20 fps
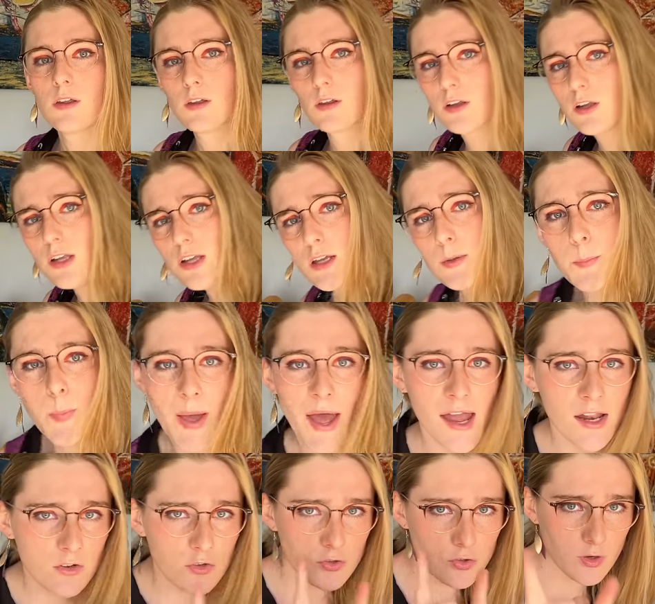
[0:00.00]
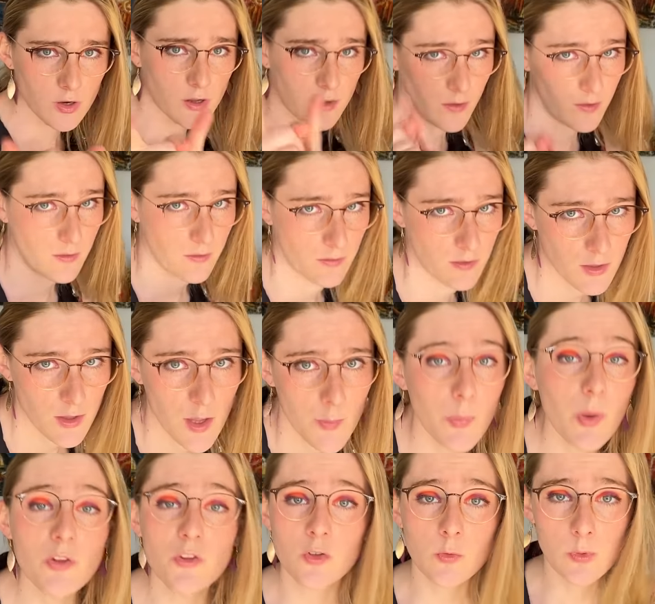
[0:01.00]
Cleopatra,
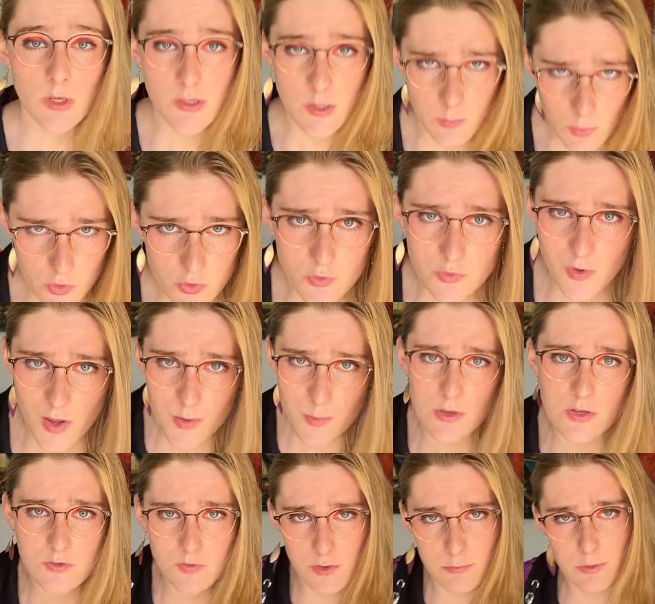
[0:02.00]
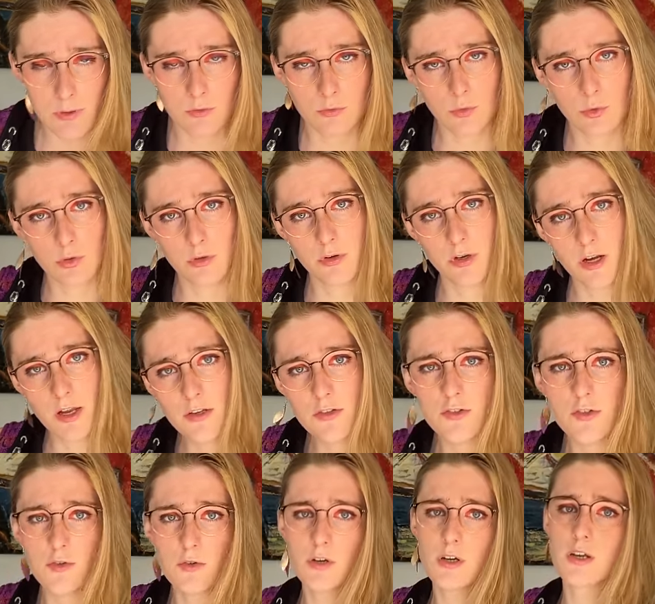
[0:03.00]
possibly the most famous female ruler in
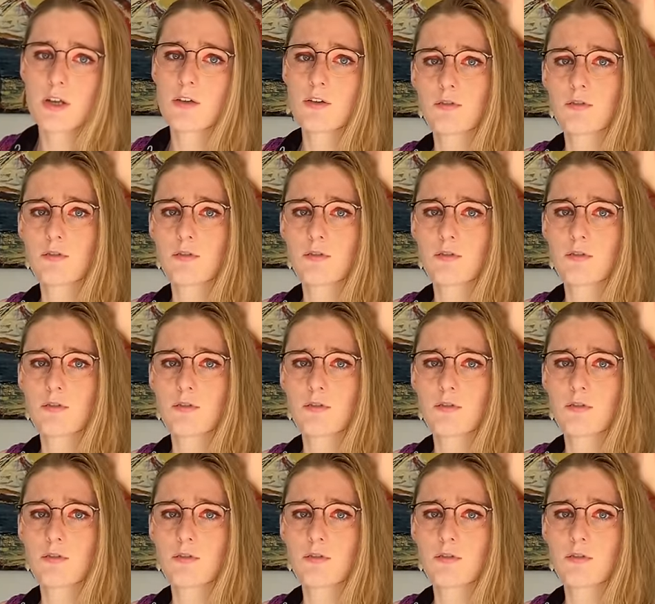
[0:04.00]
history,